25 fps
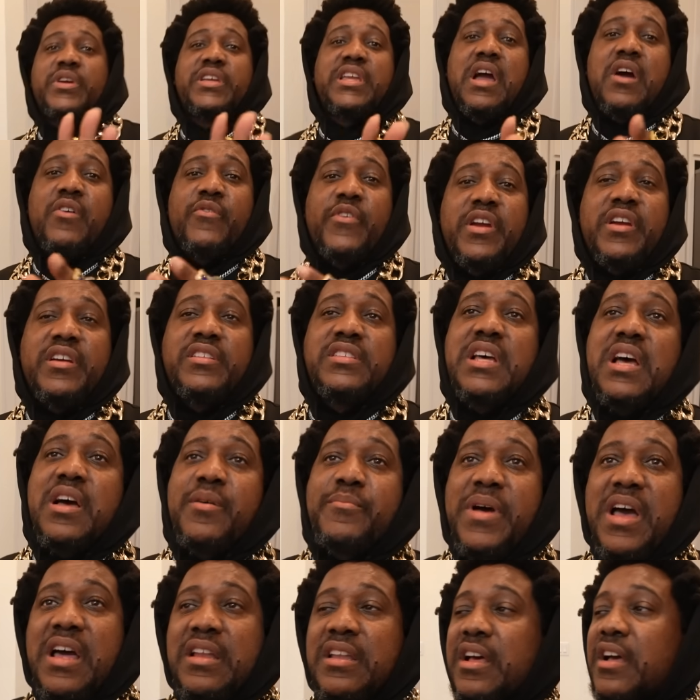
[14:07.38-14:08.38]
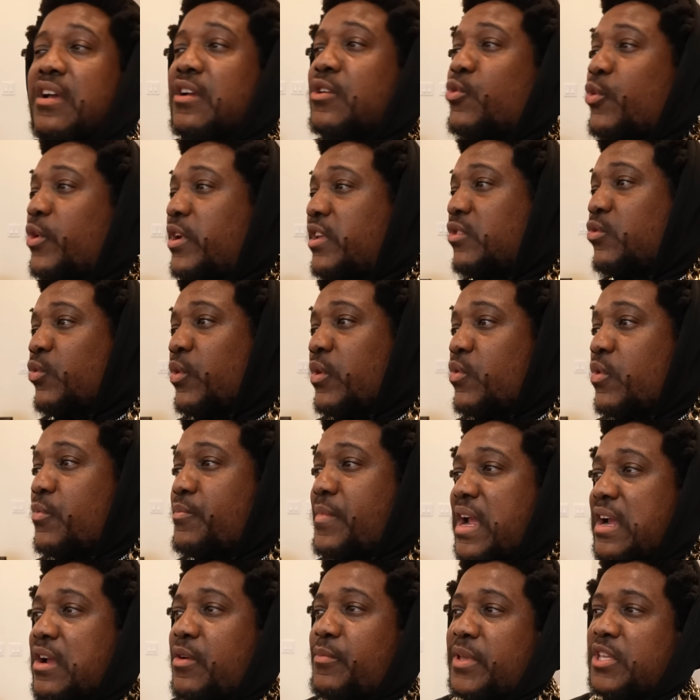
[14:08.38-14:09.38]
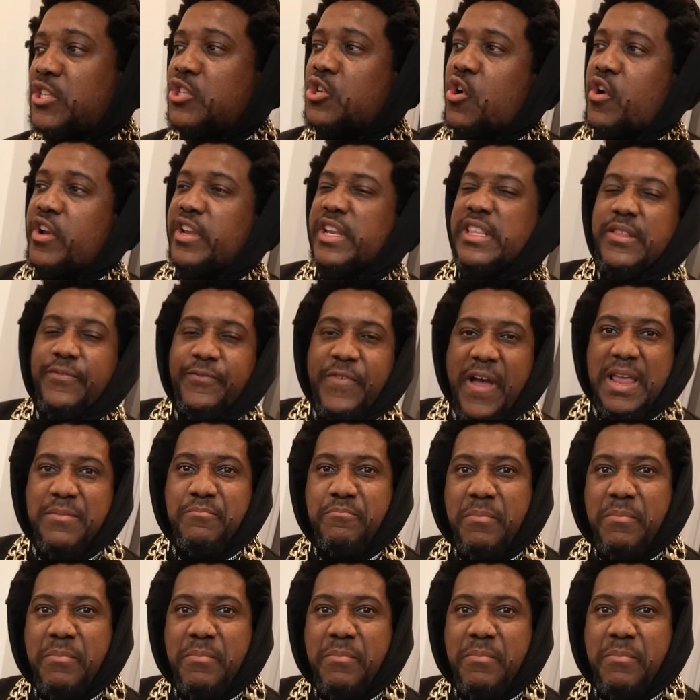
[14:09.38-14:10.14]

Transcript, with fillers: why y'all over here talking about uh, Creed three when Michael B. Jordan need to fight